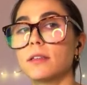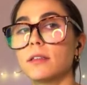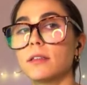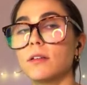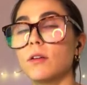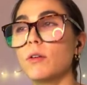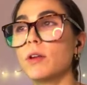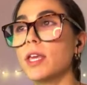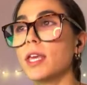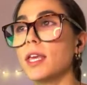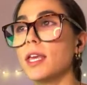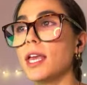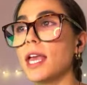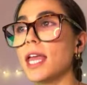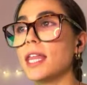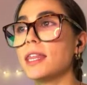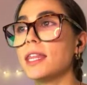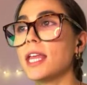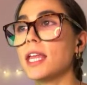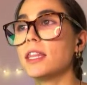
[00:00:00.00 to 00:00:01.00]
Okay,
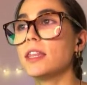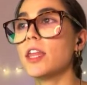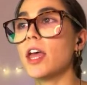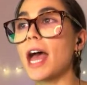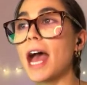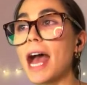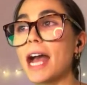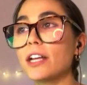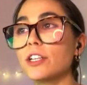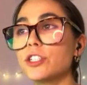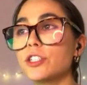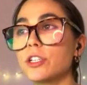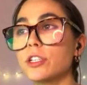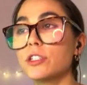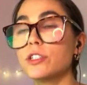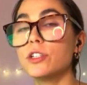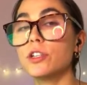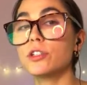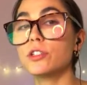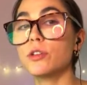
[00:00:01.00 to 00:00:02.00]
and then the
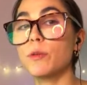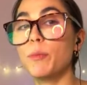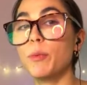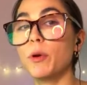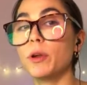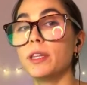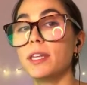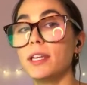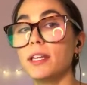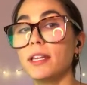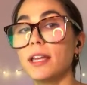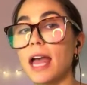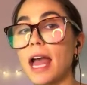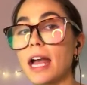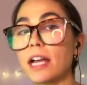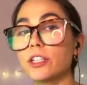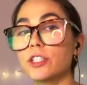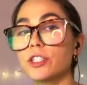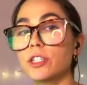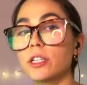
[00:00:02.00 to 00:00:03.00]
actions, the supporting
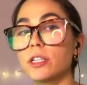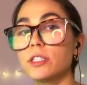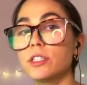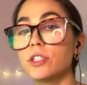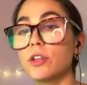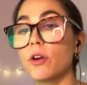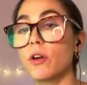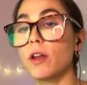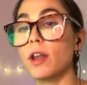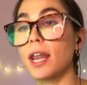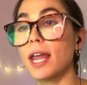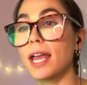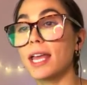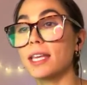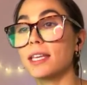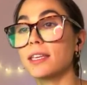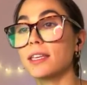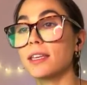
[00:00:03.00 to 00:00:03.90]
actions, are like